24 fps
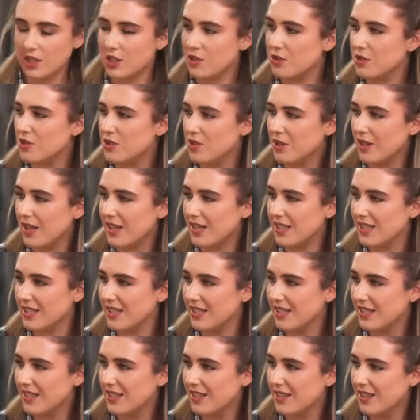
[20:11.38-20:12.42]

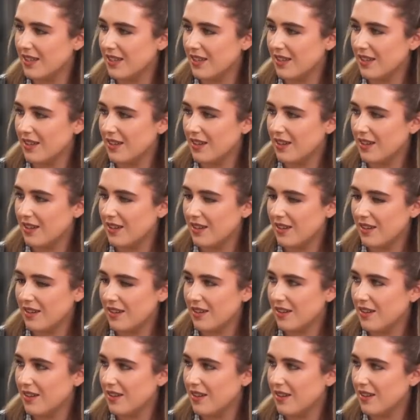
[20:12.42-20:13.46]

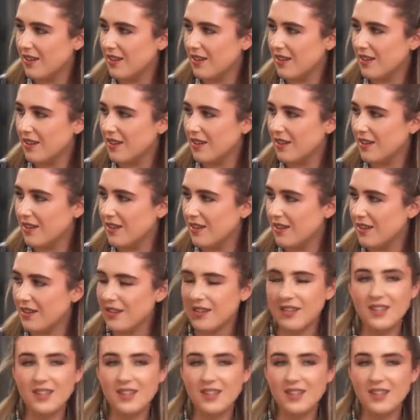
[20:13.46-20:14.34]
(silent)